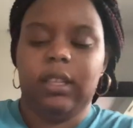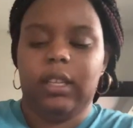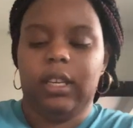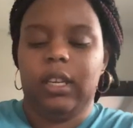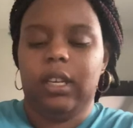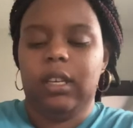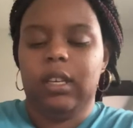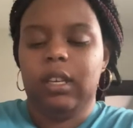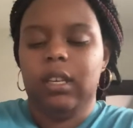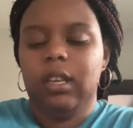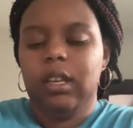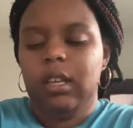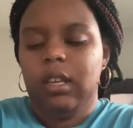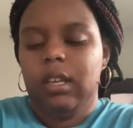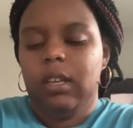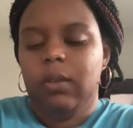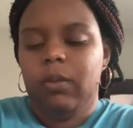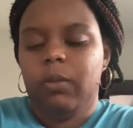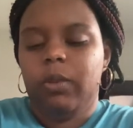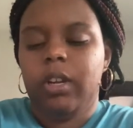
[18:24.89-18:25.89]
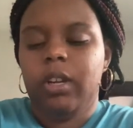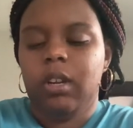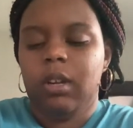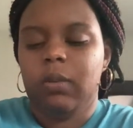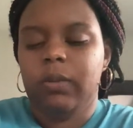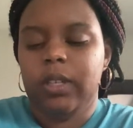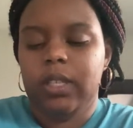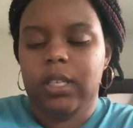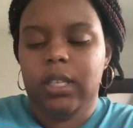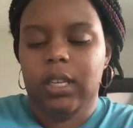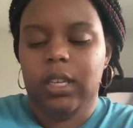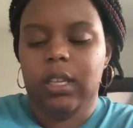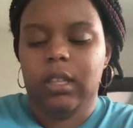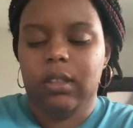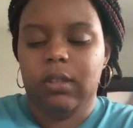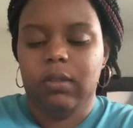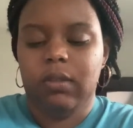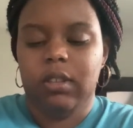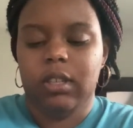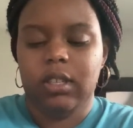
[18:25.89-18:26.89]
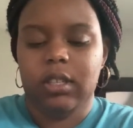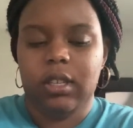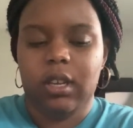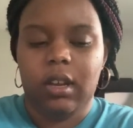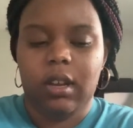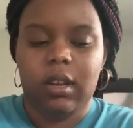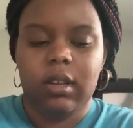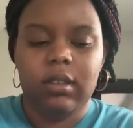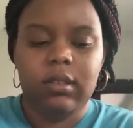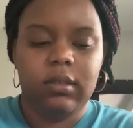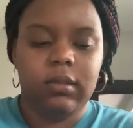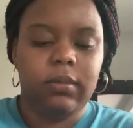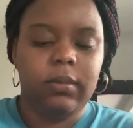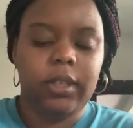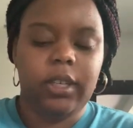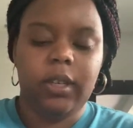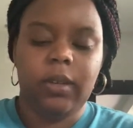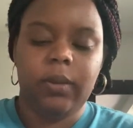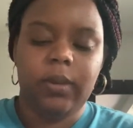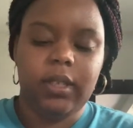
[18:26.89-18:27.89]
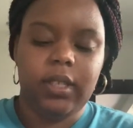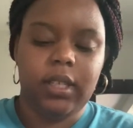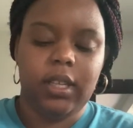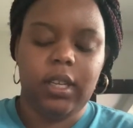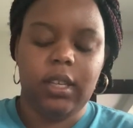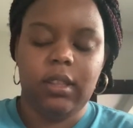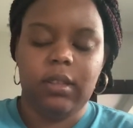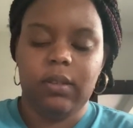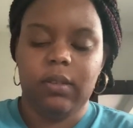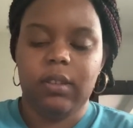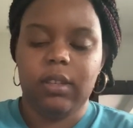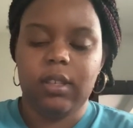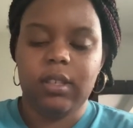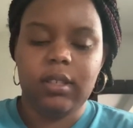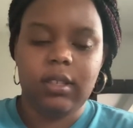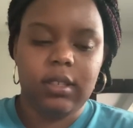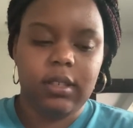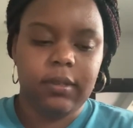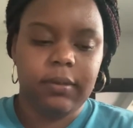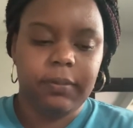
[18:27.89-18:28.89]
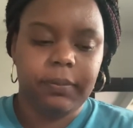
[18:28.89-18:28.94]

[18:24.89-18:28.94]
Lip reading: Like, we're going to get through this, y'all. We're going to get through this.